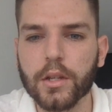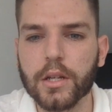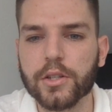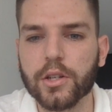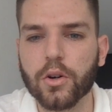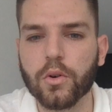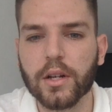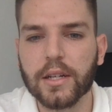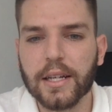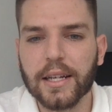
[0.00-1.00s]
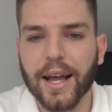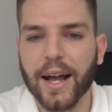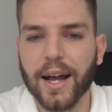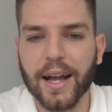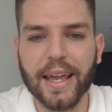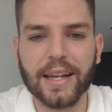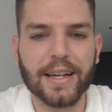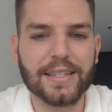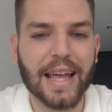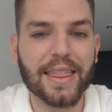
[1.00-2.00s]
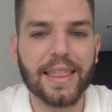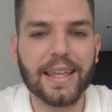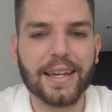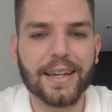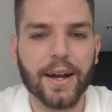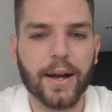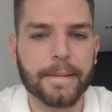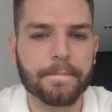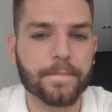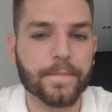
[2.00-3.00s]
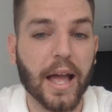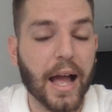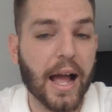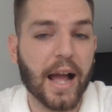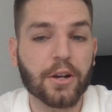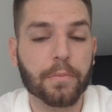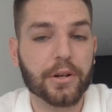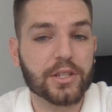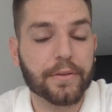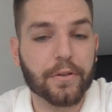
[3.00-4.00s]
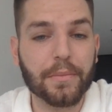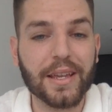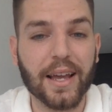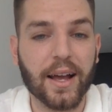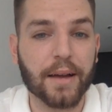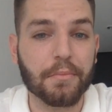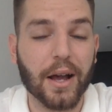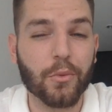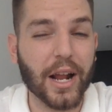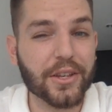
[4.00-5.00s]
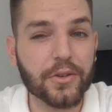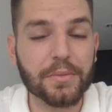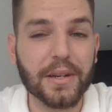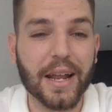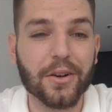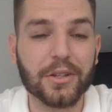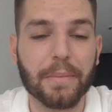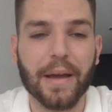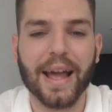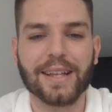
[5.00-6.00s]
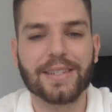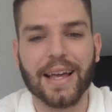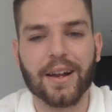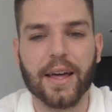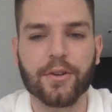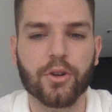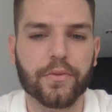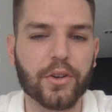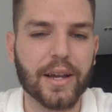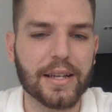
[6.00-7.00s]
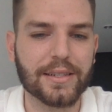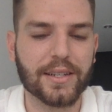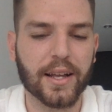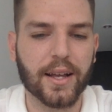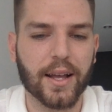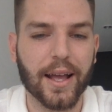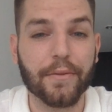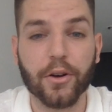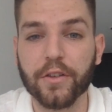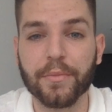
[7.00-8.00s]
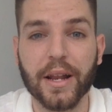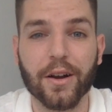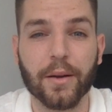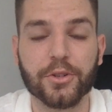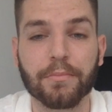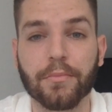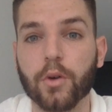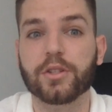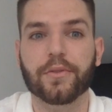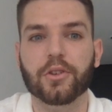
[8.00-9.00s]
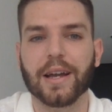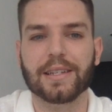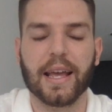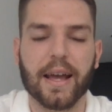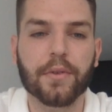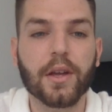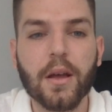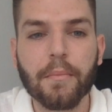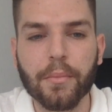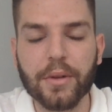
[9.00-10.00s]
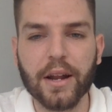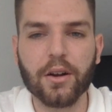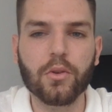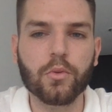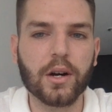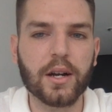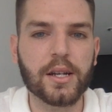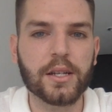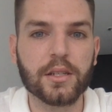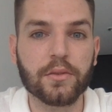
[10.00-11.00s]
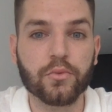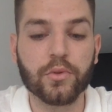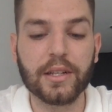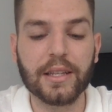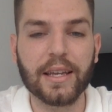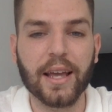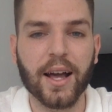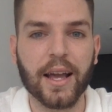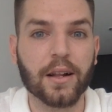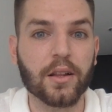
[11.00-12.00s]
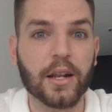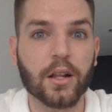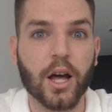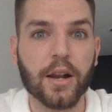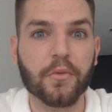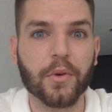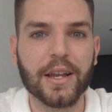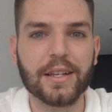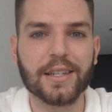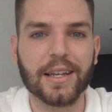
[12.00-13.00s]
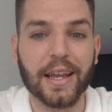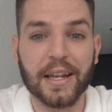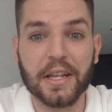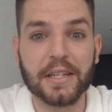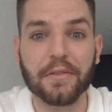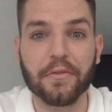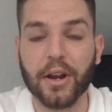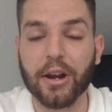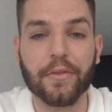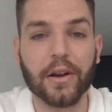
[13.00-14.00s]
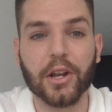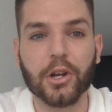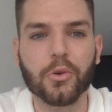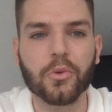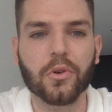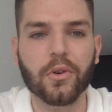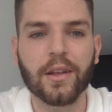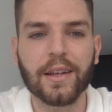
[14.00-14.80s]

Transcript: So again, guys, I think I know personally for me, when I used Monero in the past, I don't know if you guys have heard of Monero. I'm sure most of you guys have, but Monero was really in a lot of ways and is a very, very cool